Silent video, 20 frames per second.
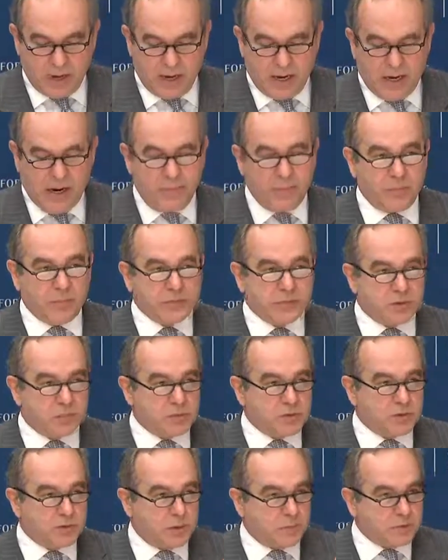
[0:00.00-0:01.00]
Um,
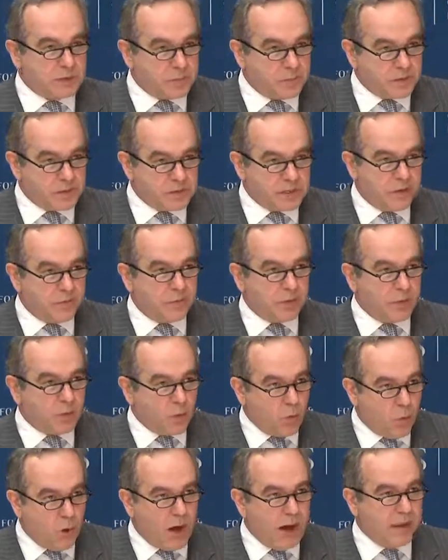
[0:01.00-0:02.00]
sp- some specific
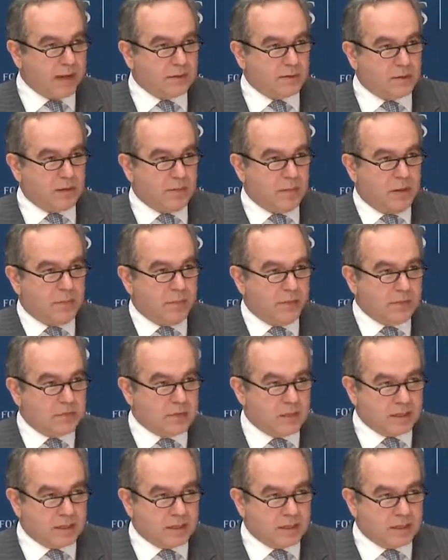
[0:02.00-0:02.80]
quiet commitments